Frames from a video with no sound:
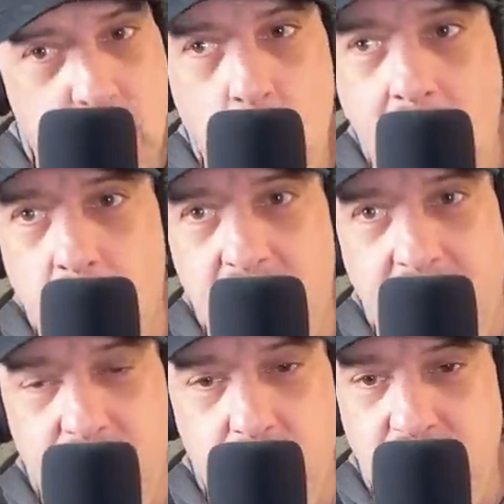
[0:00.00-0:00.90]
swallowed
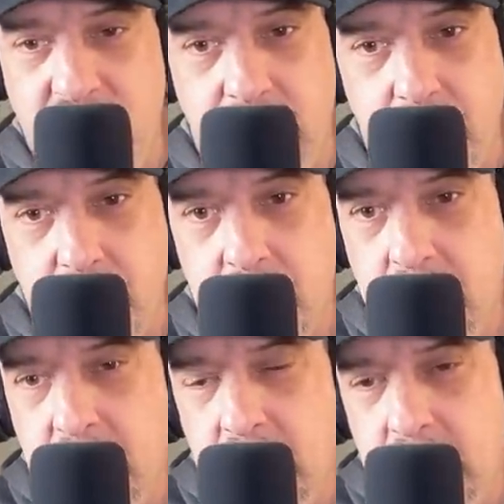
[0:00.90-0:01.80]
that 30 years.
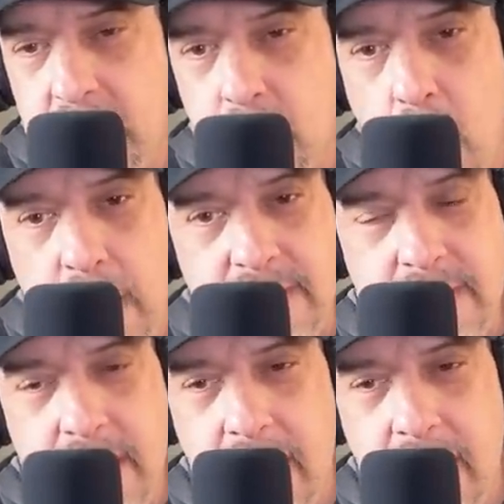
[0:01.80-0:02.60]
Lost